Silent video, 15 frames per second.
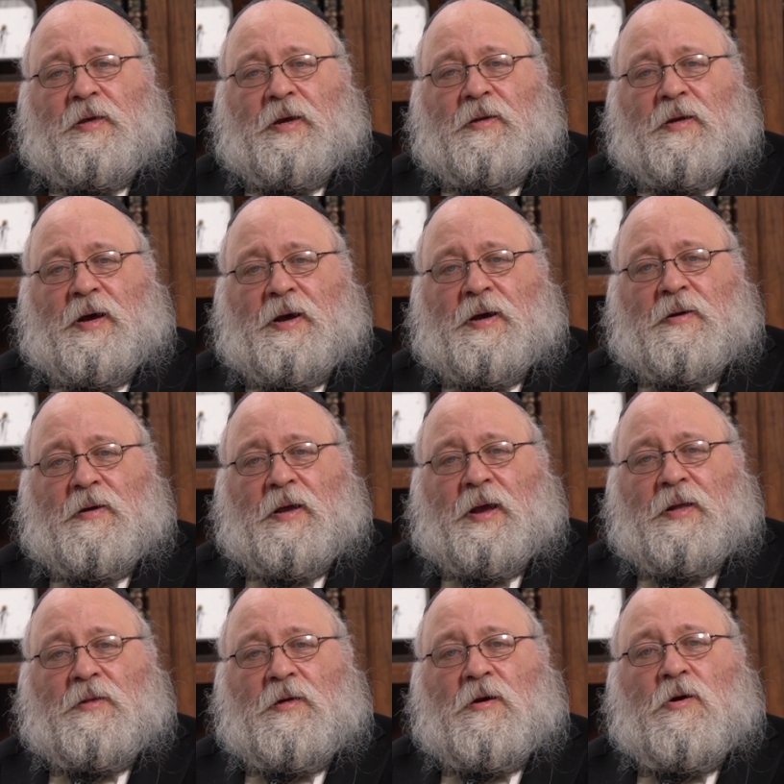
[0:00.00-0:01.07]
that God
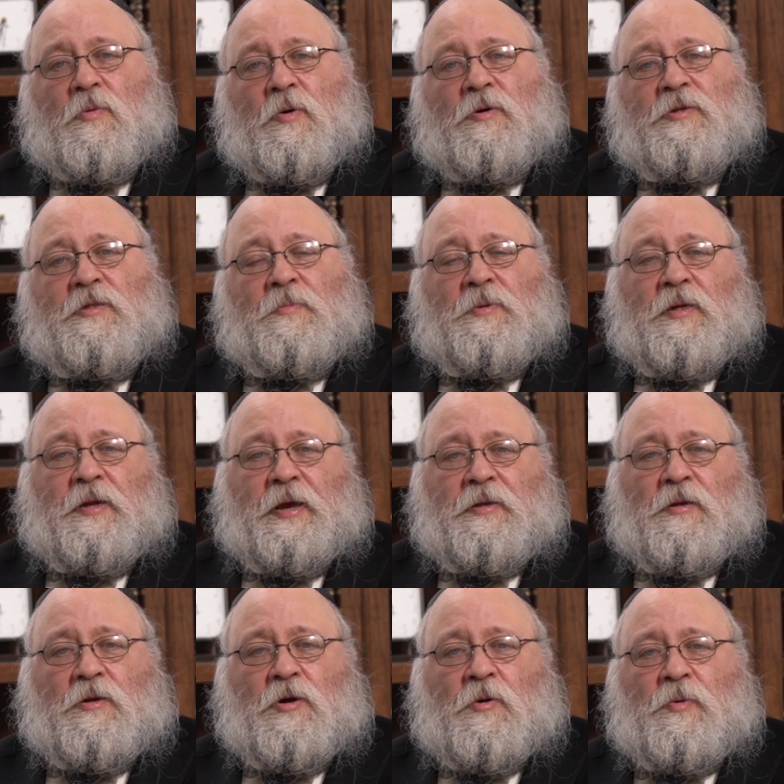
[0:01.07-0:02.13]
had to coerce them to take
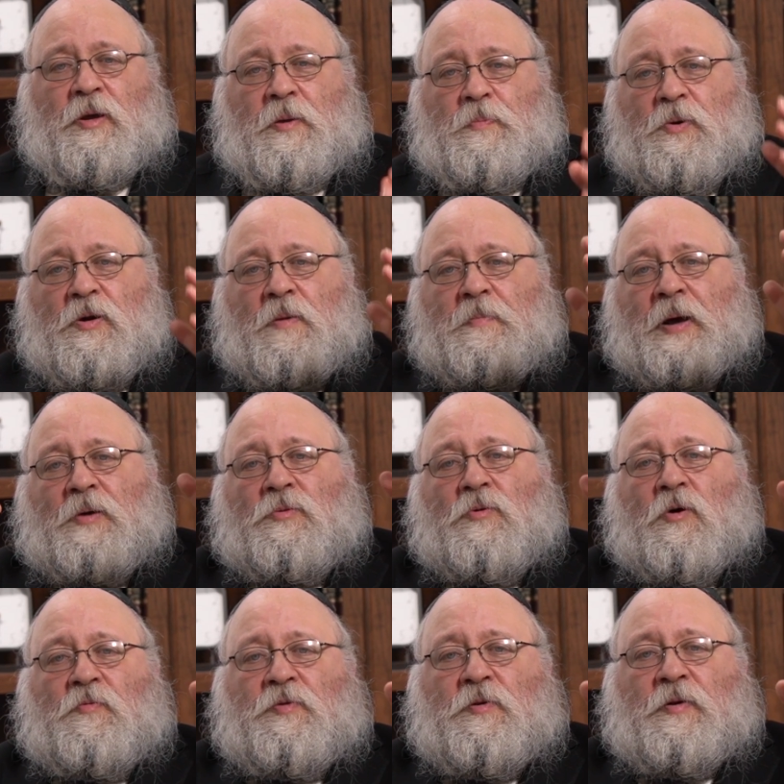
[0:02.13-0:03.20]
the Torah? He put a mountain
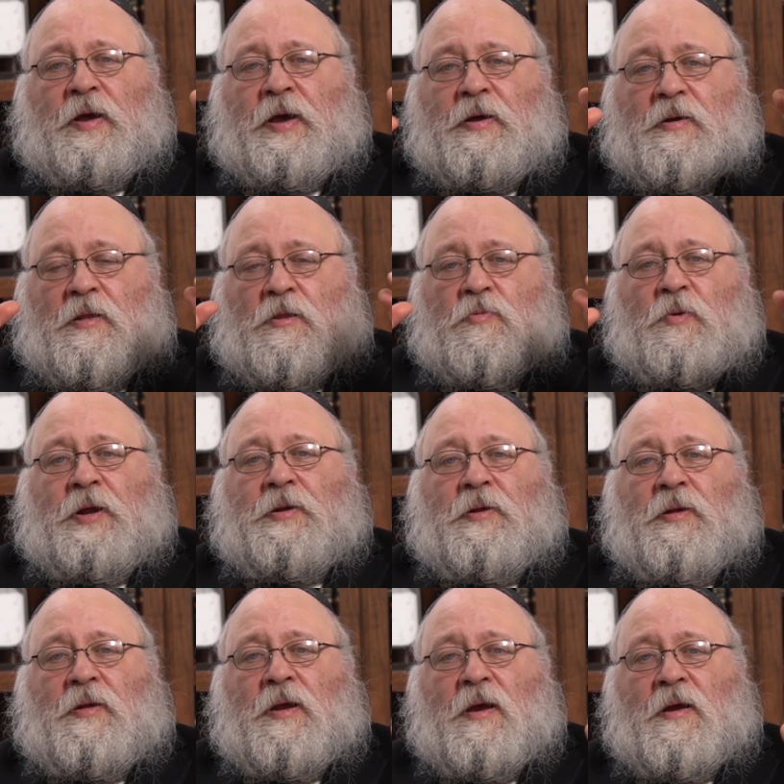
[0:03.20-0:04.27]
over their head and
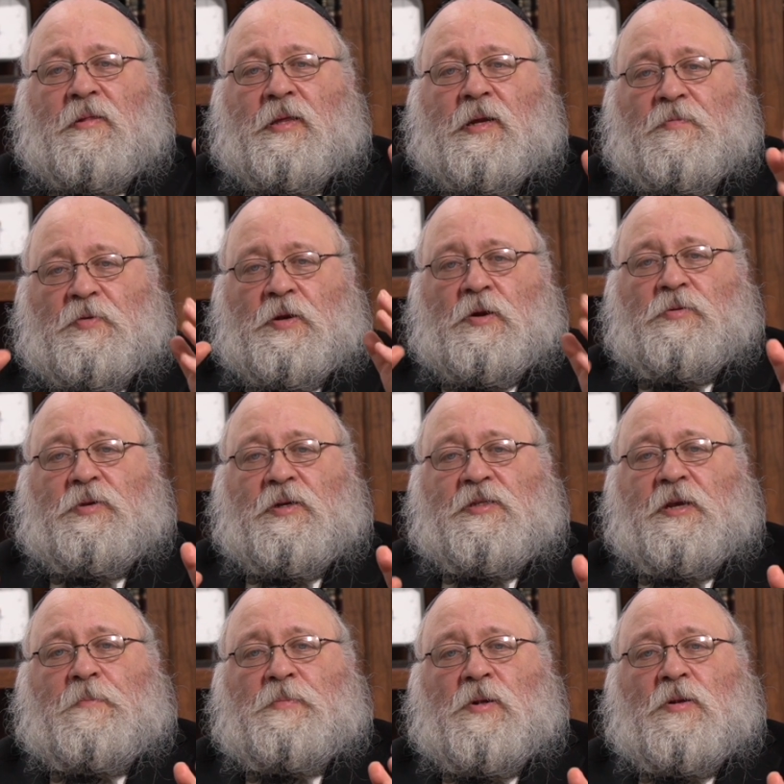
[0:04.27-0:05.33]
threatened that if they don't
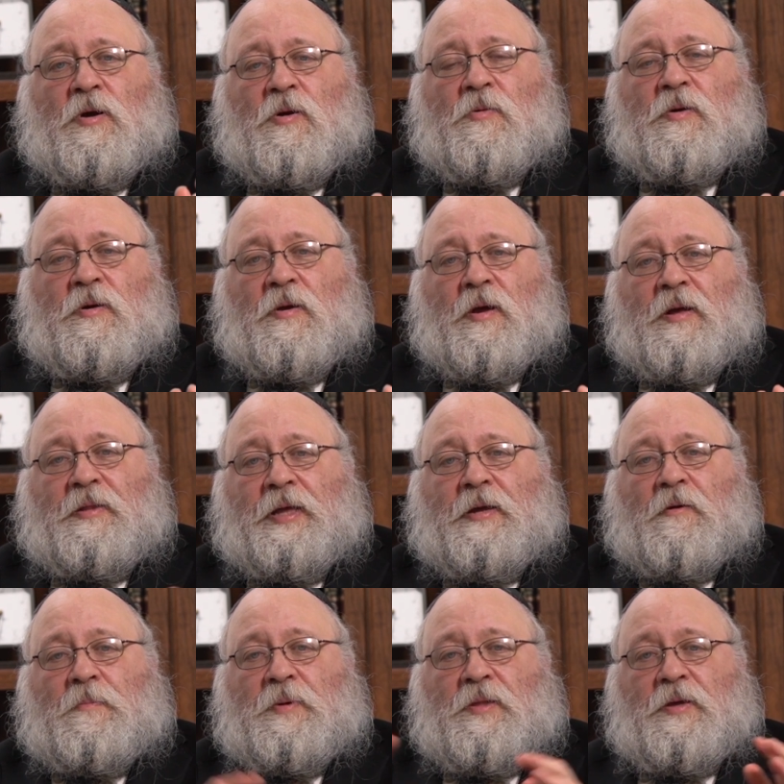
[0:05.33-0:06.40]
accept the Torah,
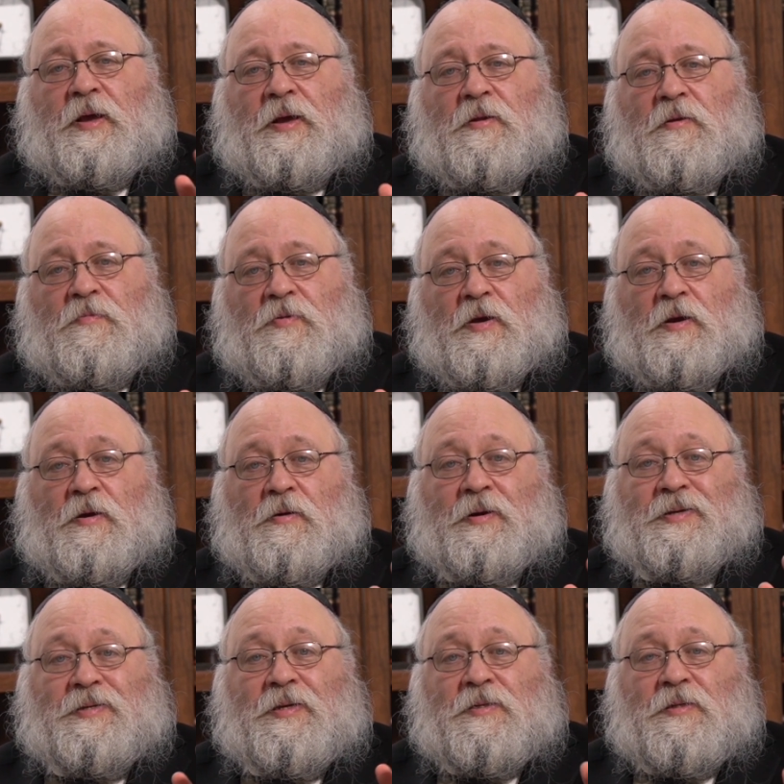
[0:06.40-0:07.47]
that'll be the end of their
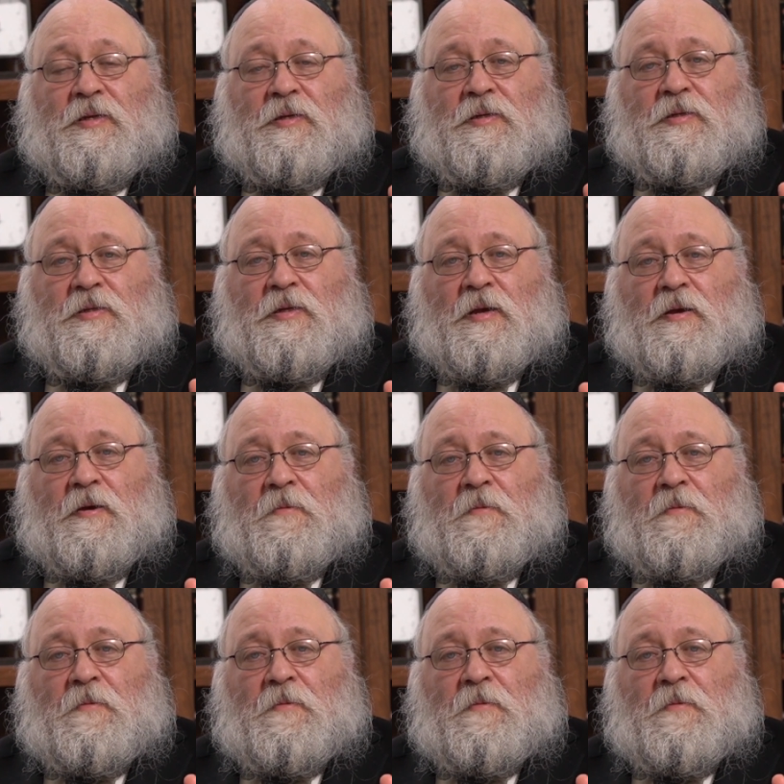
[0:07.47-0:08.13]
existence.